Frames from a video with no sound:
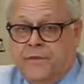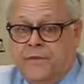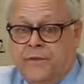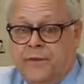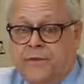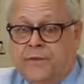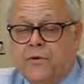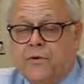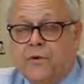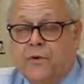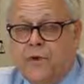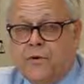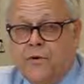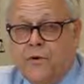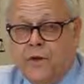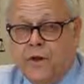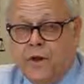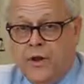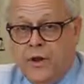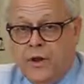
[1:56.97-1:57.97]
People are going
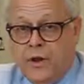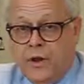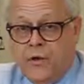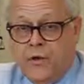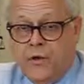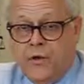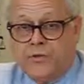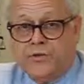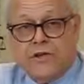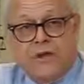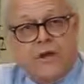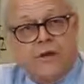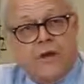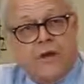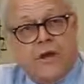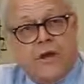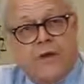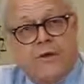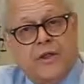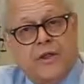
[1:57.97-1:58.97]
to want to know what's
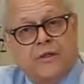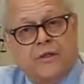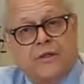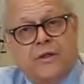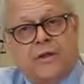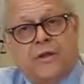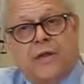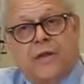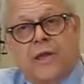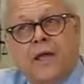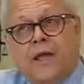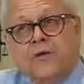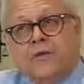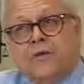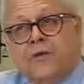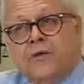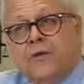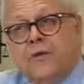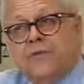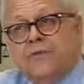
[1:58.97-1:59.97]
going on, and you're going to have
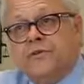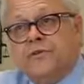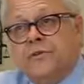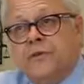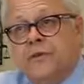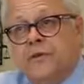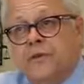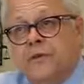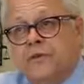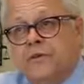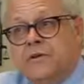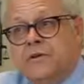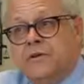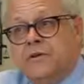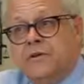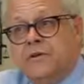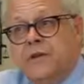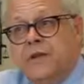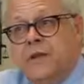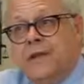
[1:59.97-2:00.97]
a nervous need
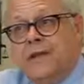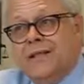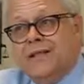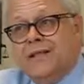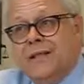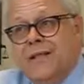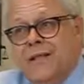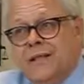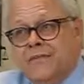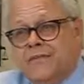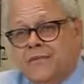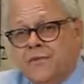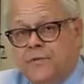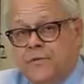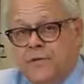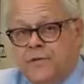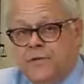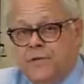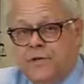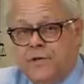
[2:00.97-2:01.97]
to get that
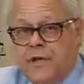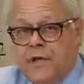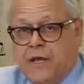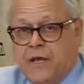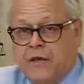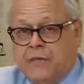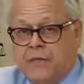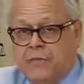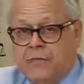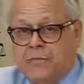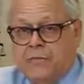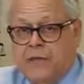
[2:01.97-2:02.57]
information out, to